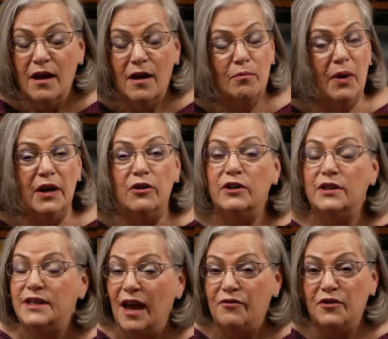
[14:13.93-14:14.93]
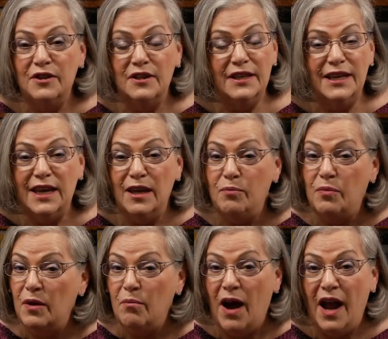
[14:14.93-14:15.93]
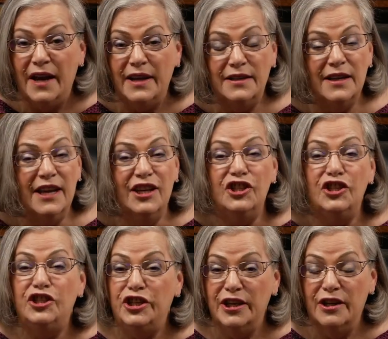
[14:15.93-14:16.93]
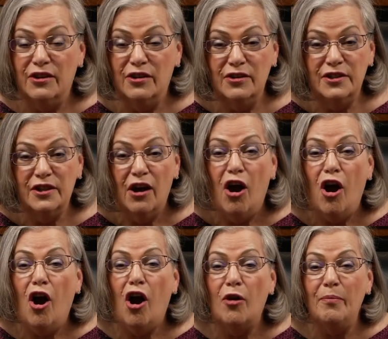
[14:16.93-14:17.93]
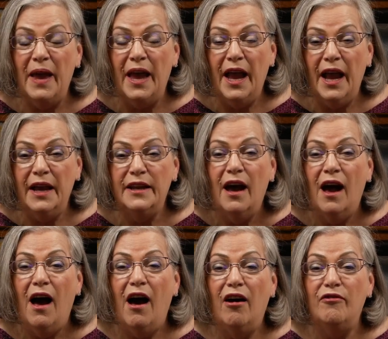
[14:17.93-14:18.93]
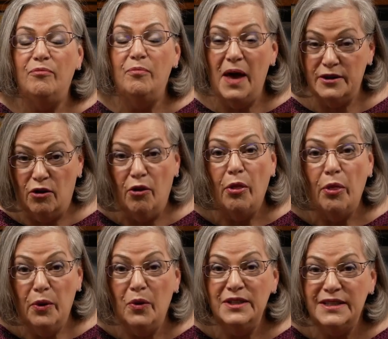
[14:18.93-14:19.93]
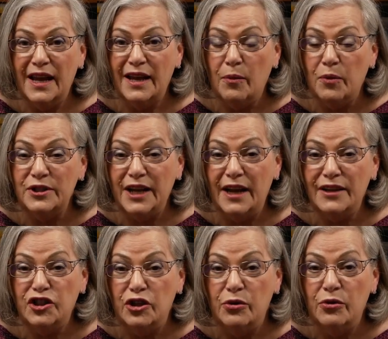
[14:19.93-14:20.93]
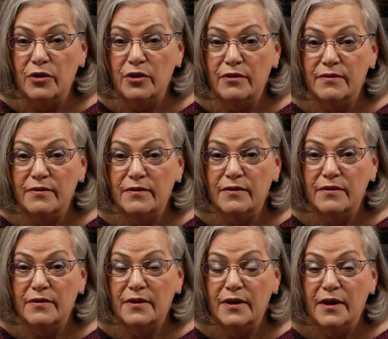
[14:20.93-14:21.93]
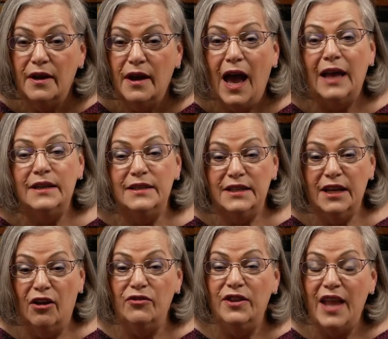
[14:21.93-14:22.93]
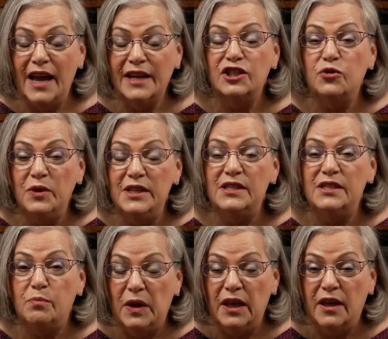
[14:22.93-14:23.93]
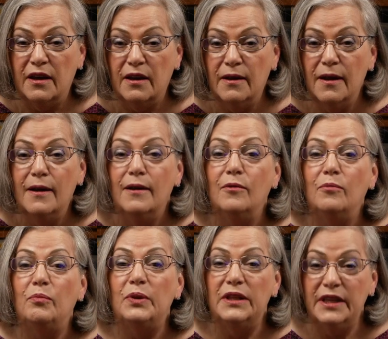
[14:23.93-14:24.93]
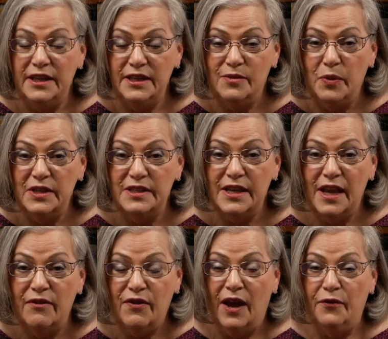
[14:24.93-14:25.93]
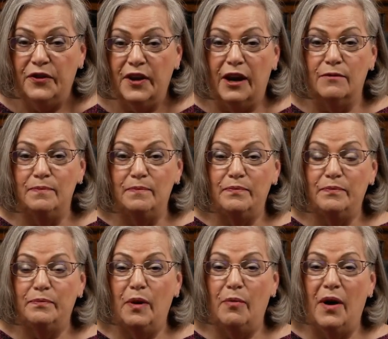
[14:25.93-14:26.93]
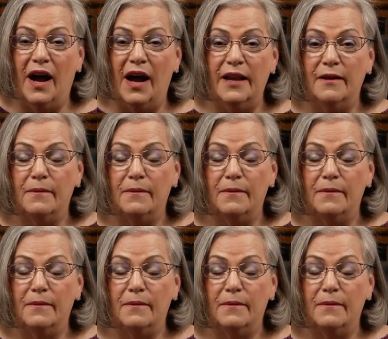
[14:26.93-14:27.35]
But definitely keep in mind shields are made of metal, the ones that can protect you. And until next we speak, please be safe out there. Bye bye.